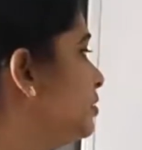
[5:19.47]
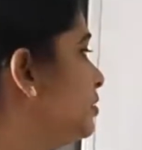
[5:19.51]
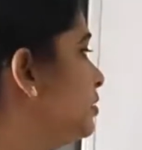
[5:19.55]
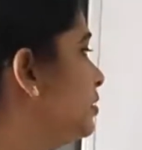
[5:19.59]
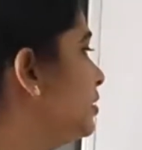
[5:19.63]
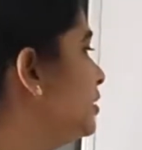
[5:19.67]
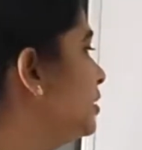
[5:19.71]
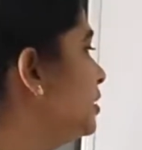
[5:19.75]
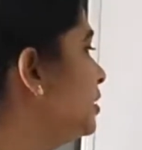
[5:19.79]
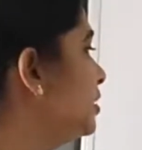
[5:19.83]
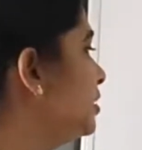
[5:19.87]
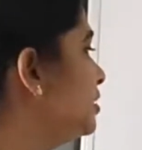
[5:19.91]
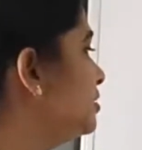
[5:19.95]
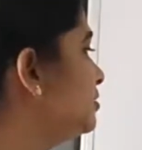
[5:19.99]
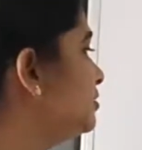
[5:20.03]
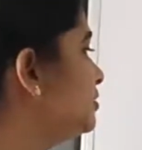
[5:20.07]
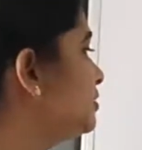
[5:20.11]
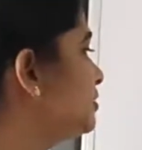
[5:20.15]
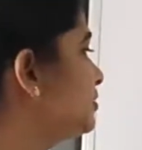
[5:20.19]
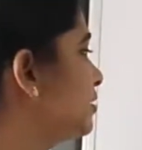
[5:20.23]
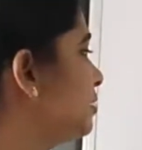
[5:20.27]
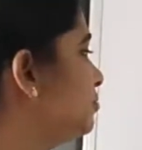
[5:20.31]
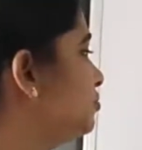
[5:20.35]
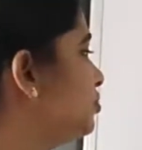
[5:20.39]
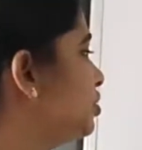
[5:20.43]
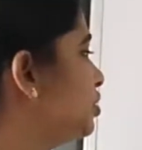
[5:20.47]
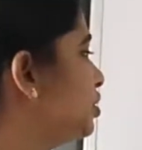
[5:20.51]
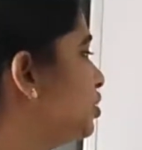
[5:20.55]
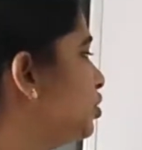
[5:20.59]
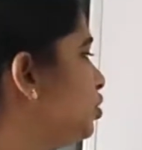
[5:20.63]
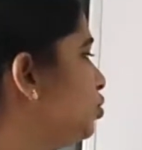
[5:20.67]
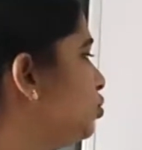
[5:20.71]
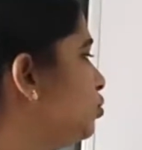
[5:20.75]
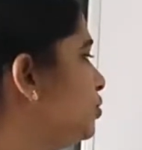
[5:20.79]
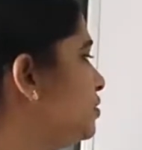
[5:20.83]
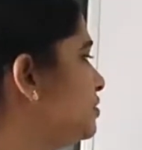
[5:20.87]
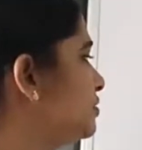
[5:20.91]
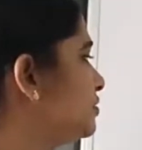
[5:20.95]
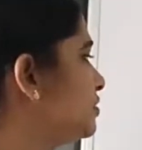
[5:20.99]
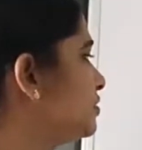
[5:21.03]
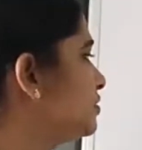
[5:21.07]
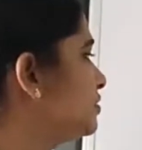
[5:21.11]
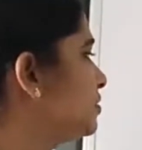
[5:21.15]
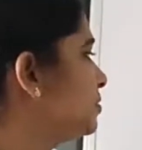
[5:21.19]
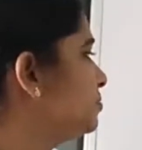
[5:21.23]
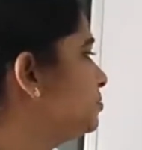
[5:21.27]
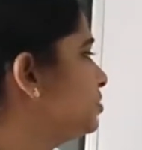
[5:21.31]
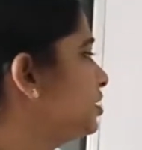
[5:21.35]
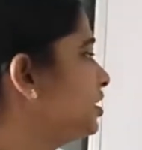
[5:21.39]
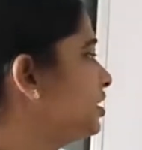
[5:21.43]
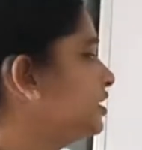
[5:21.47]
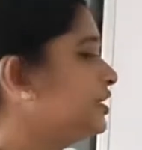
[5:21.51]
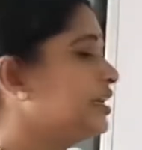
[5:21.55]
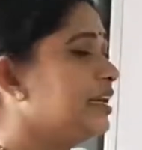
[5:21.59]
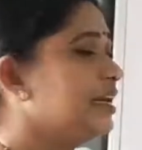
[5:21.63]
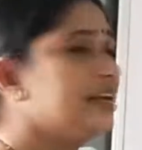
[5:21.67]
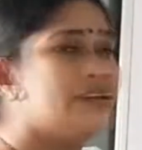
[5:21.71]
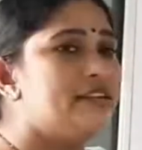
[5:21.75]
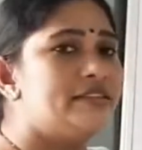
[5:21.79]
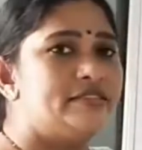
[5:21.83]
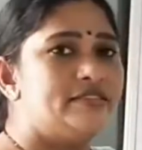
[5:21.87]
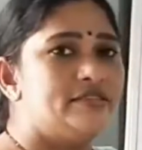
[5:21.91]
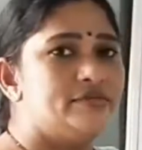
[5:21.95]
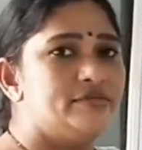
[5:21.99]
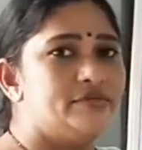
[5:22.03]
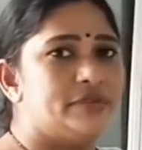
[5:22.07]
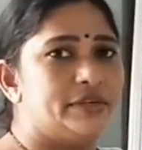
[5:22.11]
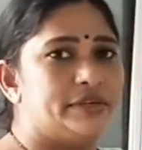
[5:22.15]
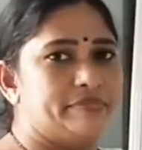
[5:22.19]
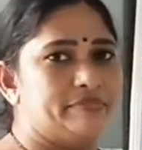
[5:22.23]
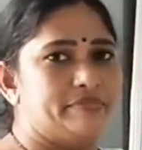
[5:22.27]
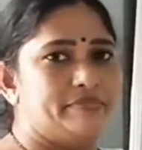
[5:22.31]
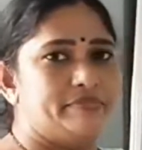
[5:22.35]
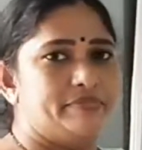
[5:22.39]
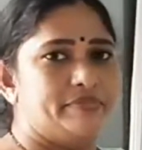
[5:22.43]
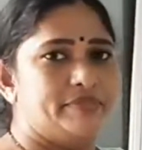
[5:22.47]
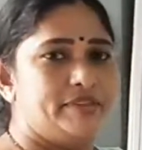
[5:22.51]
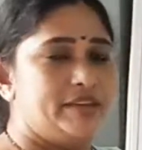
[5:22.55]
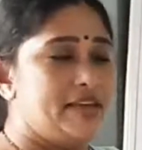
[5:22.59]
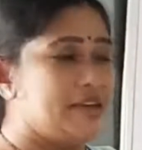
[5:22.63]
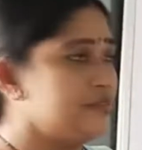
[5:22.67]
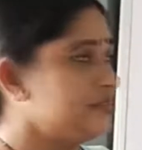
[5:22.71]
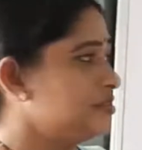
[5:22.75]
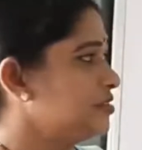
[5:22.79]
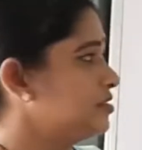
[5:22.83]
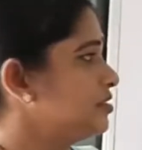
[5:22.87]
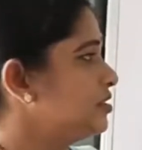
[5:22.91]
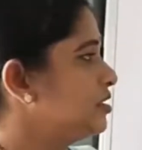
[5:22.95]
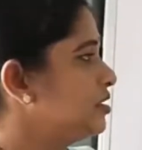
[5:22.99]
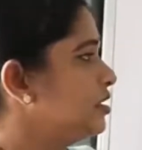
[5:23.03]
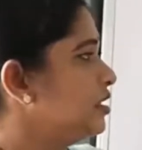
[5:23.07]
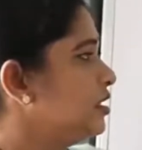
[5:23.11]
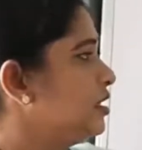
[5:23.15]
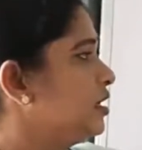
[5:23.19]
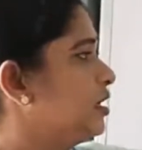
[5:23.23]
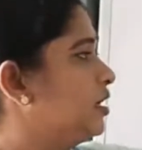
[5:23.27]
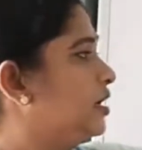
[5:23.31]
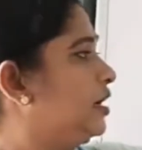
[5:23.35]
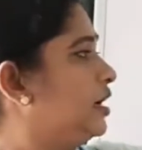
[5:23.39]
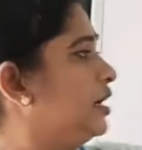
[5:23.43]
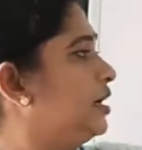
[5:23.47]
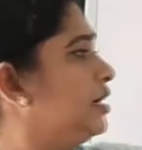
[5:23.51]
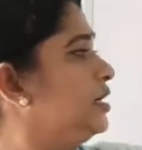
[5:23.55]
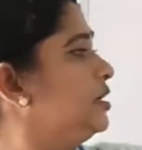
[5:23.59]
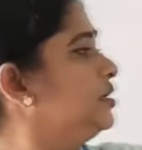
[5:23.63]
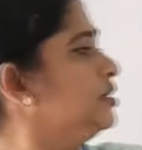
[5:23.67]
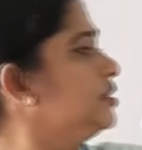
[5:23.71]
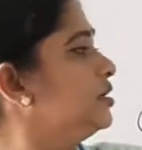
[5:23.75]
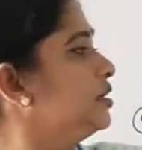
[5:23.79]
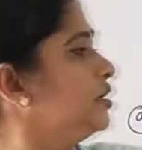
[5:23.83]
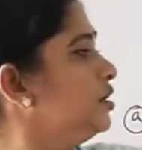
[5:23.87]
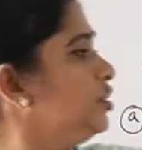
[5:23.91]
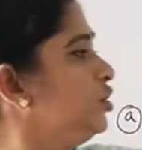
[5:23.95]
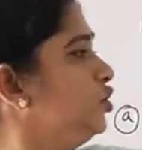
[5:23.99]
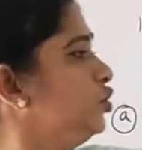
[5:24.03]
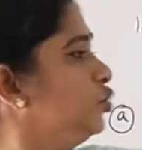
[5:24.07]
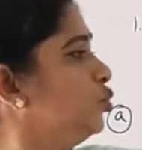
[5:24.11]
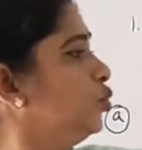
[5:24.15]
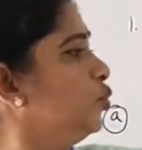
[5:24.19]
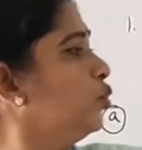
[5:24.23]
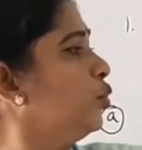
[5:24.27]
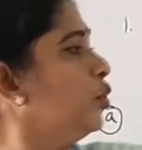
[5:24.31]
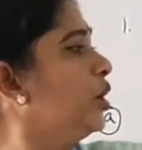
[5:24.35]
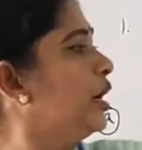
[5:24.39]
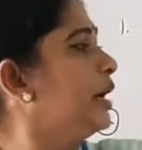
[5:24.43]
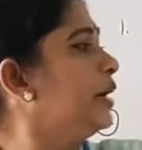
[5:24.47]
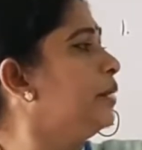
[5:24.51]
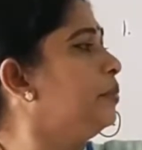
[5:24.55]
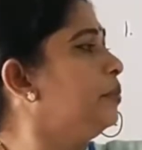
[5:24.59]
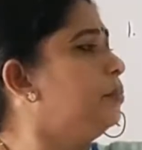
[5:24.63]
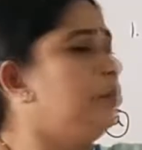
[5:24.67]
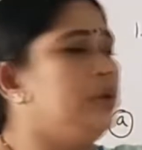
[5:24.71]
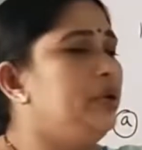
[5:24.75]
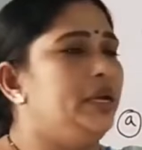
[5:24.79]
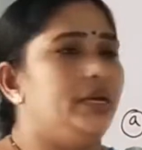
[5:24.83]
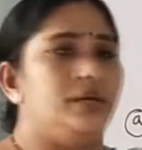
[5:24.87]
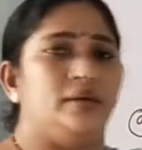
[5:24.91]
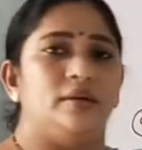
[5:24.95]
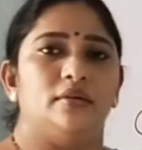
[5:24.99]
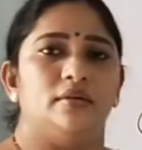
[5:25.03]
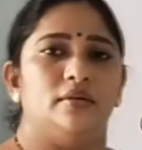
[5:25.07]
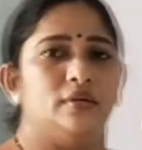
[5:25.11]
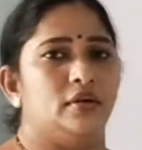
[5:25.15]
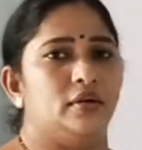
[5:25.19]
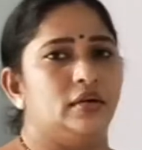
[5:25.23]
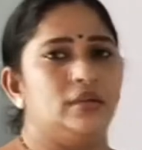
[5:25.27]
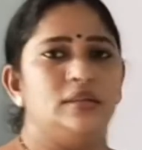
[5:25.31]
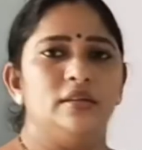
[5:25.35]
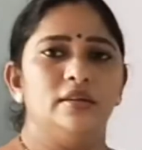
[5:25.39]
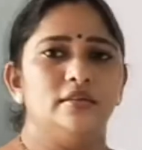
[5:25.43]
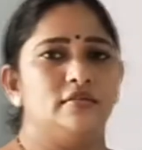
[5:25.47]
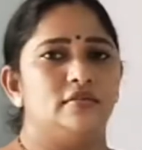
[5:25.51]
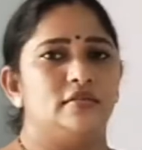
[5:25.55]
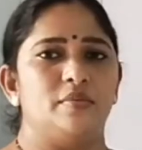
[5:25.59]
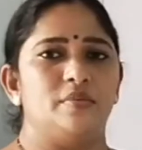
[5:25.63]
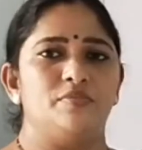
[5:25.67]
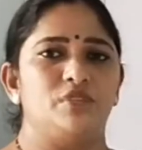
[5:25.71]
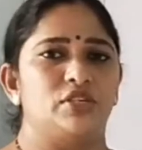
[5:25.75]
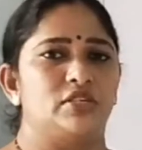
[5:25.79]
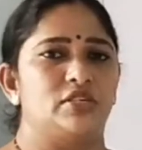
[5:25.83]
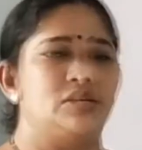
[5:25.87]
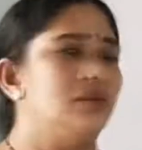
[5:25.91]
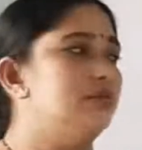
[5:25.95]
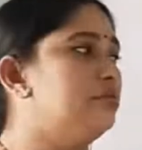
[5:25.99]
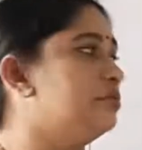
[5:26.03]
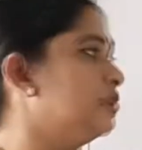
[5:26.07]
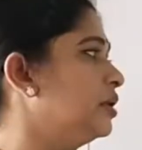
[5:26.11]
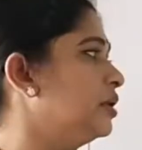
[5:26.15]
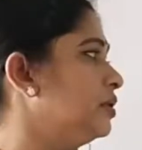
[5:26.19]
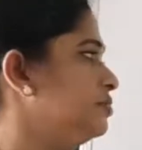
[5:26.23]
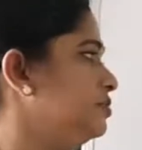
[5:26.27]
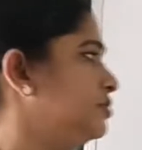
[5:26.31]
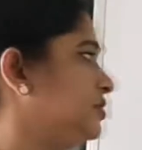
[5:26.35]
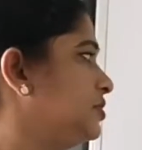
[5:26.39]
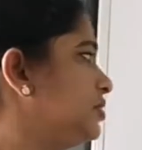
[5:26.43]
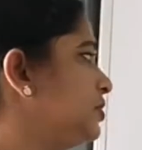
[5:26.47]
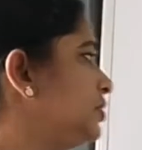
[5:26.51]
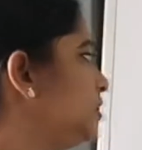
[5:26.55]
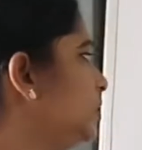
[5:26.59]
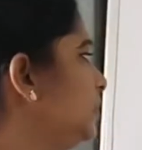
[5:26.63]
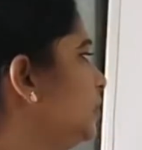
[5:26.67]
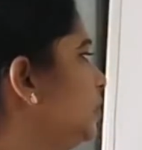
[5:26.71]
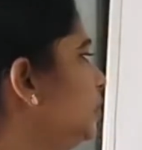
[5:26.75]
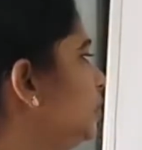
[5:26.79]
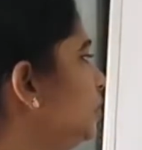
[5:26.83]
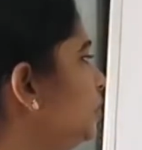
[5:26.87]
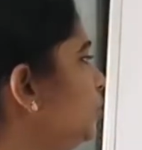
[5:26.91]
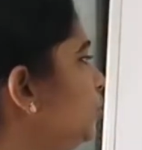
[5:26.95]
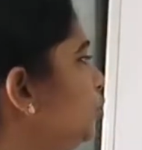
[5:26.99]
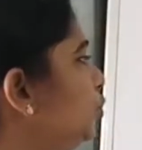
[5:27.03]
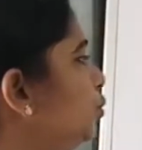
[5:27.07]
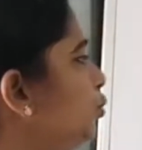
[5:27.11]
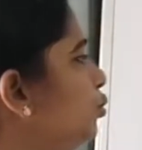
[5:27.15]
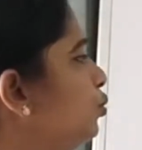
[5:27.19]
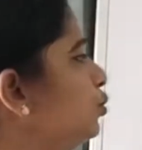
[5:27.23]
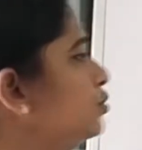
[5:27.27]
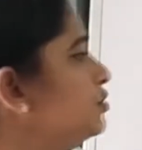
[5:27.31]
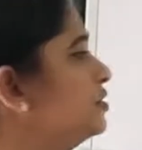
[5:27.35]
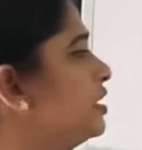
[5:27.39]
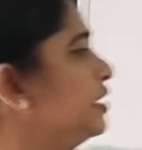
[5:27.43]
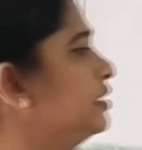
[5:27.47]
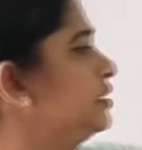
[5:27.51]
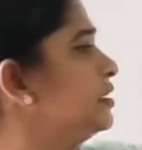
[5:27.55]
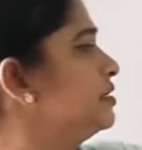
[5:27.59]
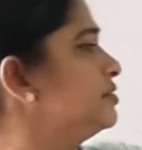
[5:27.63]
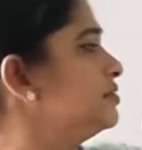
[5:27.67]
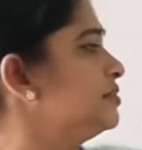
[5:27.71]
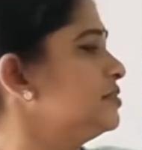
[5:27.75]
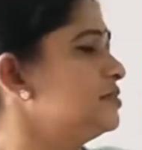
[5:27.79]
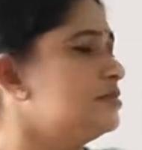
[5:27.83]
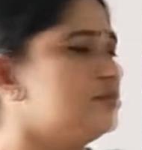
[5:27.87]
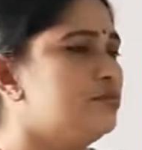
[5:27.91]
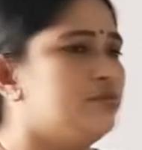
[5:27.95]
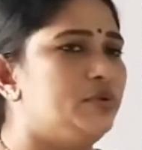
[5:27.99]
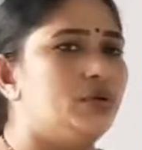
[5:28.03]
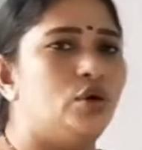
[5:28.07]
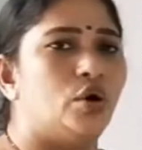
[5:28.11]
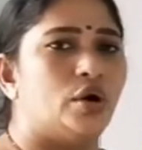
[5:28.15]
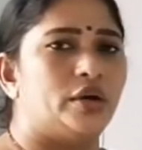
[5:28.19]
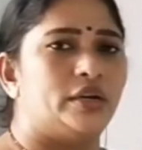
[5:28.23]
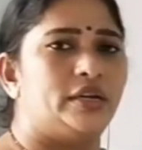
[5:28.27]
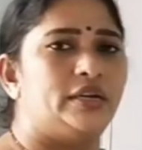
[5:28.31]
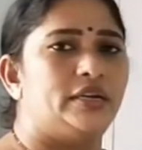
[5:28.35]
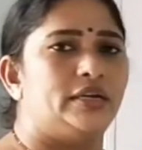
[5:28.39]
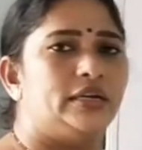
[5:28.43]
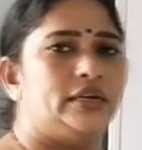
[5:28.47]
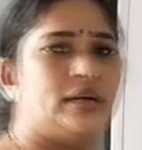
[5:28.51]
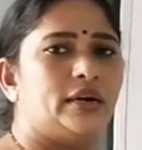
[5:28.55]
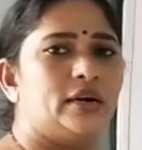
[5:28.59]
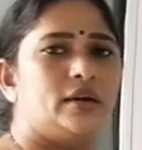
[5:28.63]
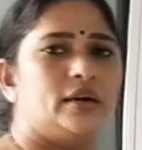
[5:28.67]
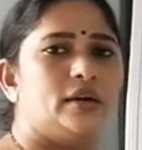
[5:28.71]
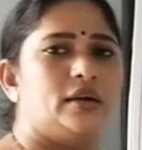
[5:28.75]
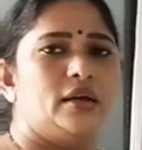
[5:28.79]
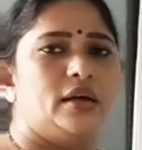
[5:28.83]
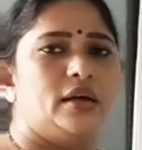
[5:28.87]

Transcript: Here is the subject, you is the subject, take is the verb. Yes? And here you and be are the subject and verbs. Two sentences we got here.